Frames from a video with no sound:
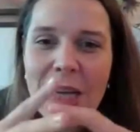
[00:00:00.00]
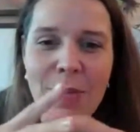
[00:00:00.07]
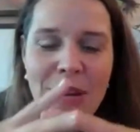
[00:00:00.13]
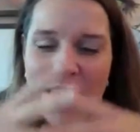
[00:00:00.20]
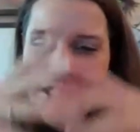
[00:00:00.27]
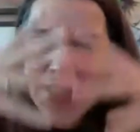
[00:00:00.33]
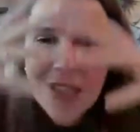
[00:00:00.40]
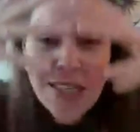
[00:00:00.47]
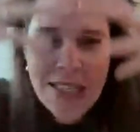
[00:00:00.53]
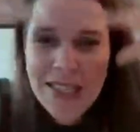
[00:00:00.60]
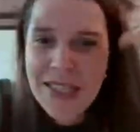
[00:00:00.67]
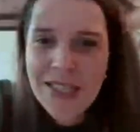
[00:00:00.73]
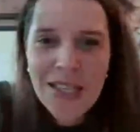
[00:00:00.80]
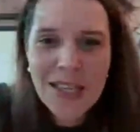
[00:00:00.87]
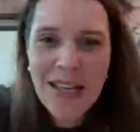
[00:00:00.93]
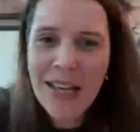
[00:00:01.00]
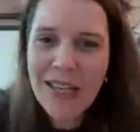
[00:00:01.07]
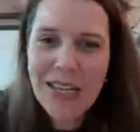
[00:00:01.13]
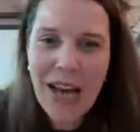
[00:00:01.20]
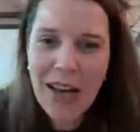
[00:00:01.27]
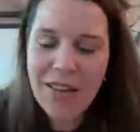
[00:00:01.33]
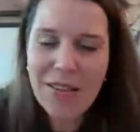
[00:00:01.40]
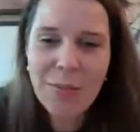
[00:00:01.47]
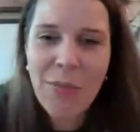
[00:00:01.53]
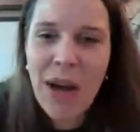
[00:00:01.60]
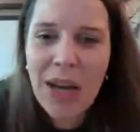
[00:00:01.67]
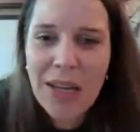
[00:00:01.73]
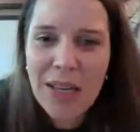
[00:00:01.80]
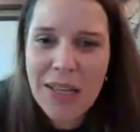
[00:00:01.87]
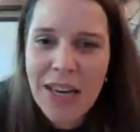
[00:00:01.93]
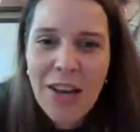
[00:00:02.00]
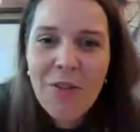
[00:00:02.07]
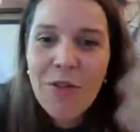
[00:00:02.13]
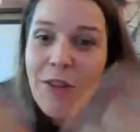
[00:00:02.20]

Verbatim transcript: images that he has in mind.